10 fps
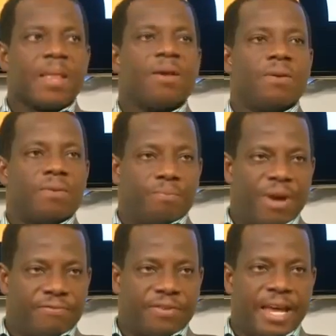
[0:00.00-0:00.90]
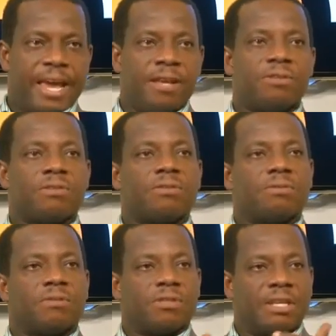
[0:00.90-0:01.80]
Yeah.
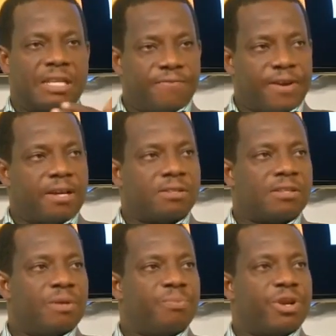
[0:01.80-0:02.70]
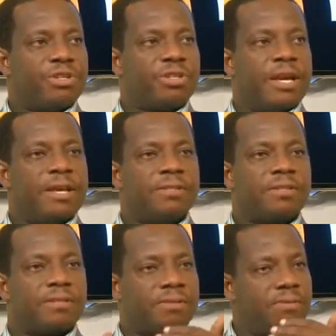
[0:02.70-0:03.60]
Birthdays, significant
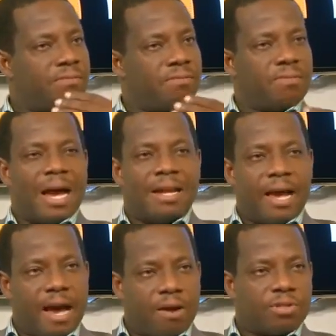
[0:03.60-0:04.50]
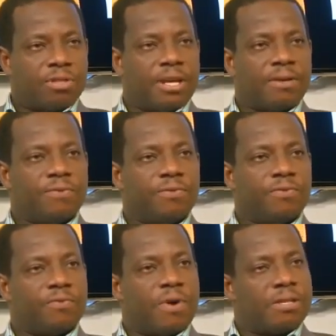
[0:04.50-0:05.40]
celebrations, an outing
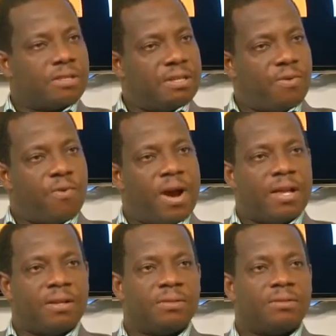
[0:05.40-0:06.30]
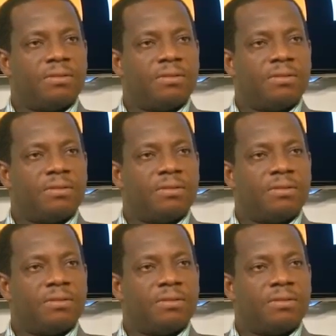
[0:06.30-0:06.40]
once in a while,